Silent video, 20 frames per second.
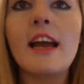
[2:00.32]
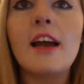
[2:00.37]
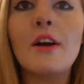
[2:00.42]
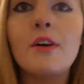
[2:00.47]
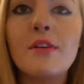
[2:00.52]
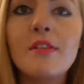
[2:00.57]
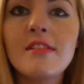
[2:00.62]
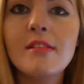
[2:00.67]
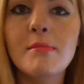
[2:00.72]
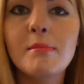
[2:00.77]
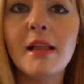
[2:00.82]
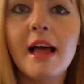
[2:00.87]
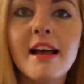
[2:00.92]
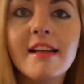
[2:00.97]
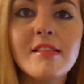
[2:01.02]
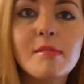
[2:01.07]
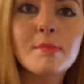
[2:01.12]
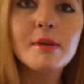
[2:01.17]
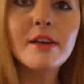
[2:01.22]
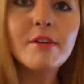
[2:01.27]
out some
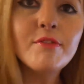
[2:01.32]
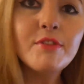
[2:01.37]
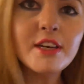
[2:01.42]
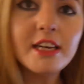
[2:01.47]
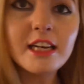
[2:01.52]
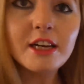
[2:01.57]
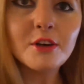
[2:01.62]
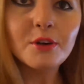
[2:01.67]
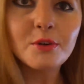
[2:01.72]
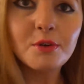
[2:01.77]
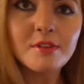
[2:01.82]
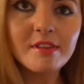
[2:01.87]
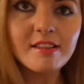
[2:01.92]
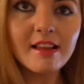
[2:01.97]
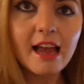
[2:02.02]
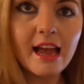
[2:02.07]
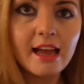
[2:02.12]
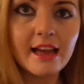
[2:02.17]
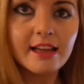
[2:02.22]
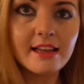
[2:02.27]
last minute videos,
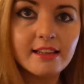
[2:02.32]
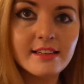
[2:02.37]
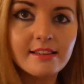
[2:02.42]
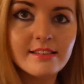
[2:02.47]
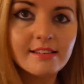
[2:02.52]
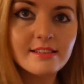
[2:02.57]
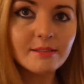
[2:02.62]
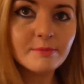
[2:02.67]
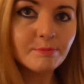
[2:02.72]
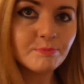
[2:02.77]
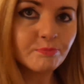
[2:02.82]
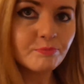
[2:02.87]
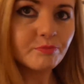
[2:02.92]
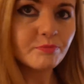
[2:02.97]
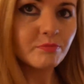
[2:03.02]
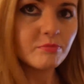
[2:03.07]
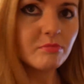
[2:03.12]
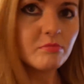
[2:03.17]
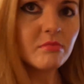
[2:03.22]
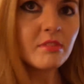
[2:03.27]
and
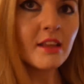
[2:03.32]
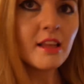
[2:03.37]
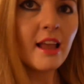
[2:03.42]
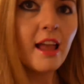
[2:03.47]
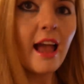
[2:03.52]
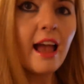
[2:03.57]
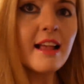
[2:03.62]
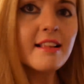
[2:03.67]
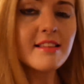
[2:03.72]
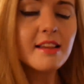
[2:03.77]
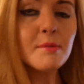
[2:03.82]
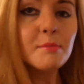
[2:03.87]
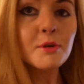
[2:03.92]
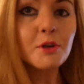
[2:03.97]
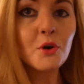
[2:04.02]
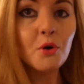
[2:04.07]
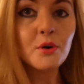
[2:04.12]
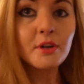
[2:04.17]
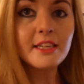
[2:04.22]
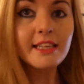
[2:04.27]
as I'm
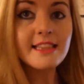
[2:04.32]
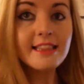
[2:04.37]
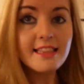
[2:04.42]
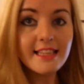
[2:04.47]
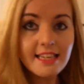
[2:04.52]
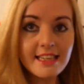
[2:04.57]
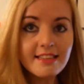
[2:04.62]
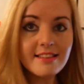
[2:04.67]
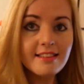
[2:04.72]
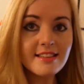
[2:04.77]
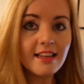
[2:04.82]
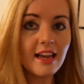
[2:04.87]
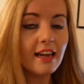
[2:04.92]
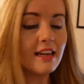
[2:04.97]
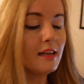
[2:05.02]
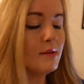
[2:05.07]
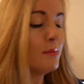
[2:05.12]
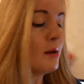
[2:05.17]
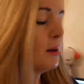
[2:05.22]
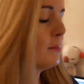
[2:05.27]
recording this, I am